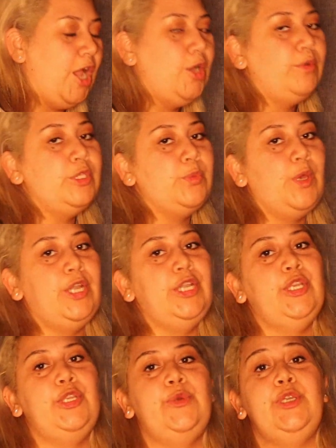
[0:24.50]
I always
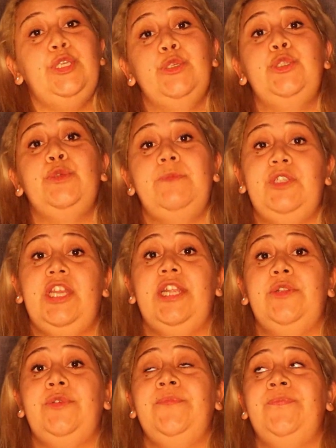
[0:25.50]
wanted to do a YouTube
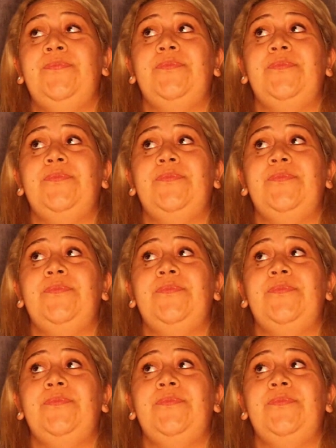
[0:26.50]
channel.